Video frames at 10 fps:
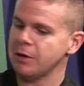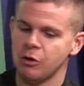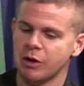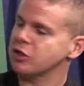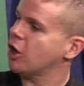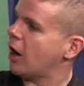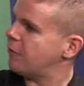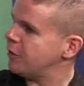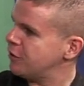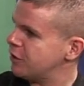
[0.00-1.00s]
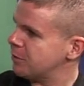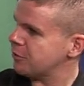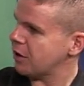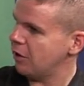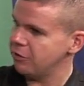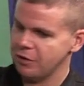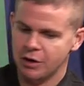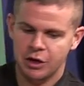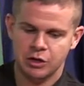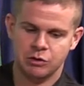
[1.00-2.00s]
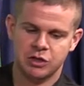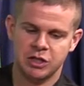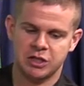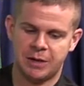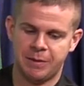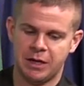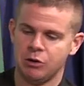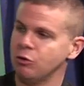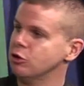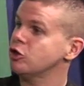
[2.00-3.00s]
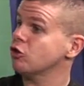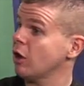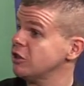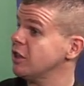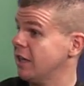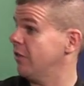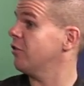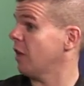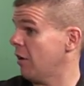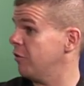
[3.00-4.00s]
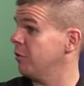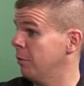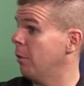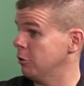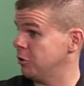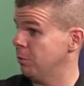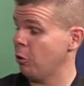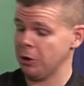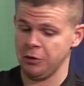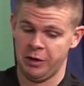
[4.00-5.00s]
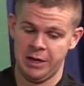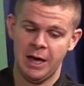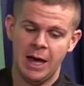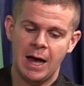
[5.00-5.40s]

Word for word: who has confidence in himself. You see somebody who is trusting his stuff, most importantly.